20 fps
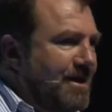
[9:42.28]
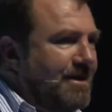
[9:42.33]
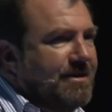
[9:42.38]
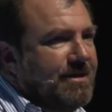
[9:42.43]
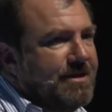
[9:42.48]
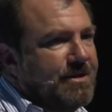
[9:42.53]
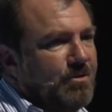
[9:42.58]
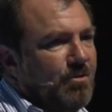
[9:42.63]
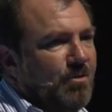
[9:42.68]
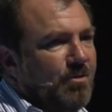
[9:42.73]

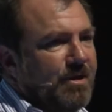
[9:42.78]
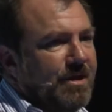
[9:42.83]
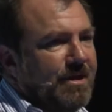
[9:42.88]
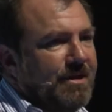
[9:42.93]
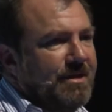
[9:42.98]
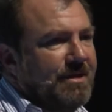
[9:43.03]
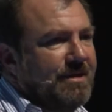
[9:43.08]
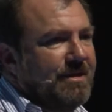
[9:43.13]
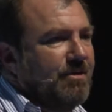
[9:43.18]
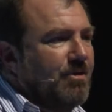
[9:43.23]
disorder
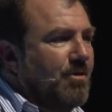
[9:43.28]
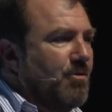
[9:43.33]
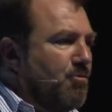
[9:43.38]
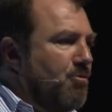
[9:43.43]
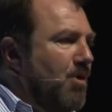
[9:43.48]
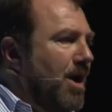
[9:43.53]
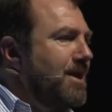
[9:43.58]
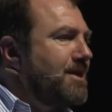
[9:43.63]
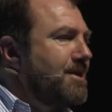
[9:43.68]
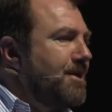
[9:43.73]

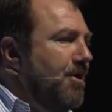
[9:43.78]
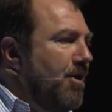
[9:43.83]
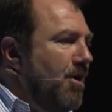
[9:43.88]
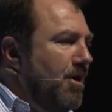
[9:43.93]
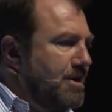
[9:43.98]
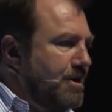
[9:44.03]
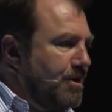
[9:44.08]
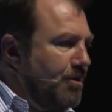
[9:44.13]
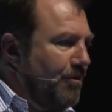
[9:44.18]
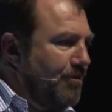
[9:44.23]
writes an
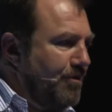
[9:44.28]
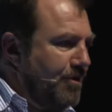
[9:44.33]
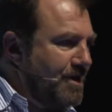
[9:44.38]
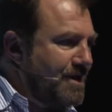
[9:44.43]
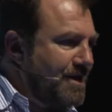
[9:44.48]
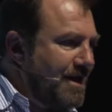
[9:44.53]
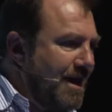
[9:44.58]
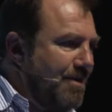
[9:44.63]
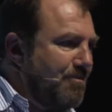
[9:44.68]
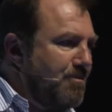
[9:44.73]
article for the
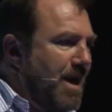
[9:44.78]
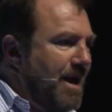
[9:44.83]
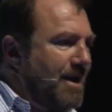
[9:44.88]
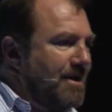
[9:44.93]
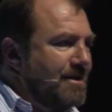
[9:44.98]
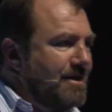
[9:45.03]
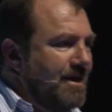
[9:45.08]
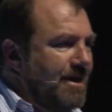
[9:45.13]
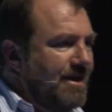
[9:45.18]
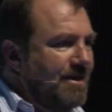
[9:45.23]
same
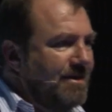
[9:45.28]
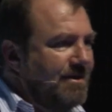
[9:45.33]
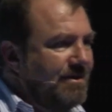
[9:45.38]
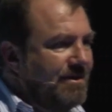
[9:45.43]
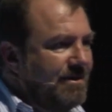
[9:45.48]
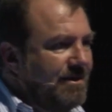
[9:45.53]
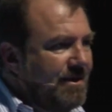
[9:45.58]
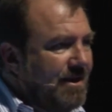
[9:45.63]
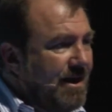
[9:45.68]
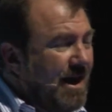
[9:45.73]
magazine.
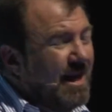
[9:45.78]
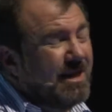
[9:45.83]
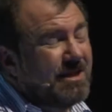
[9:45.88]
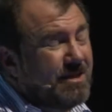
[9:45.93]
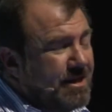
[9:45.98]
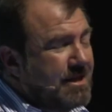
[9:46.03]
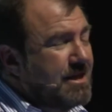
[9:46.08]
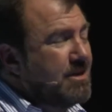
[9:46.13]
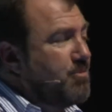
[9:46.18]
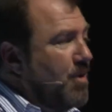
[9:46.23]
And uh,
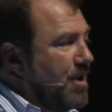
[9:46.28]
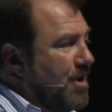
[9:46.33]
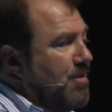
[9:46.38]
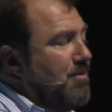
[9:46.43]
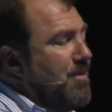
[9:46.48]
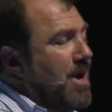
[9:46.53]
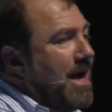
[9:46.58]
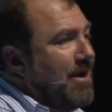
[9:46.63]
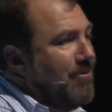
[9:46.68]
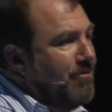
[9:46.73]
this is one of the
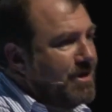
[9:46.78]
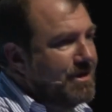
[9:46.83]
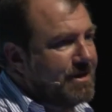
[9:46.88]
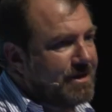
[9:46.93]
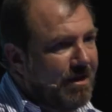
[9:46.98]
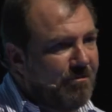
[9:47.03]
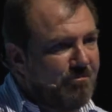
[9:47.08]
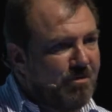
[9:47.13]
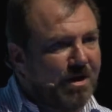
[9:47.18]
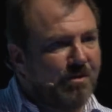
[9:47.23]
main reasons I
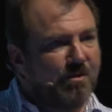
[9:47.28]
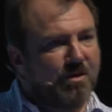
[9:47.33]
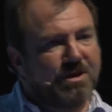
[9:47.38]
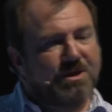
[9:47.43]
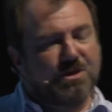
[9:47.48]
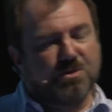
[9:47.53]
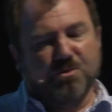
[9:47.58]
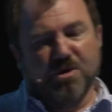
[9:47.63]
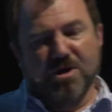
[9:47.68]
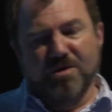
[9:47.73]
really wanted
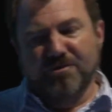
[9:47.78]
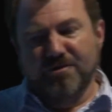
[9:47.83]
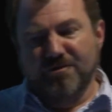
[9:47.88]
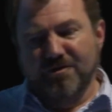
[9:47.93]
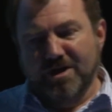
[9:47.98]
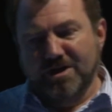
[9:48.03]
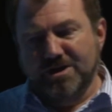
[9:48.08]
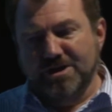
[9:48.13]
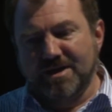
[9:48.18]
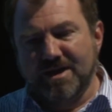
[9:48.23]
to work for
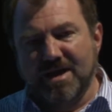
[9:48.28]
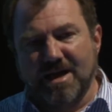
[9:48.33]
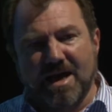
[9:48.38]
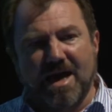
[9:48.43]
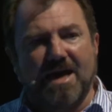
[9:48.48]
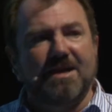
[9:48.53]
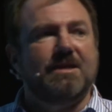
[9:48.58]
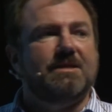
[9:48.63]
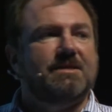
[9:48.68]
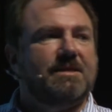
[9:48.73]
Virgin.
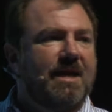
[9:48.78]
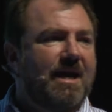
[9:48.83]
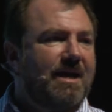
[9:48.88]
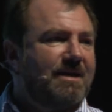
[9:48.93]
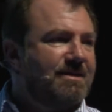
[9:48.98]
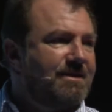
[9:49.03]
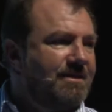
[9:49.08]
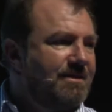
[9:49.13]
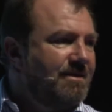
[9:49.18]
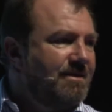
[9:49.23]
And he says,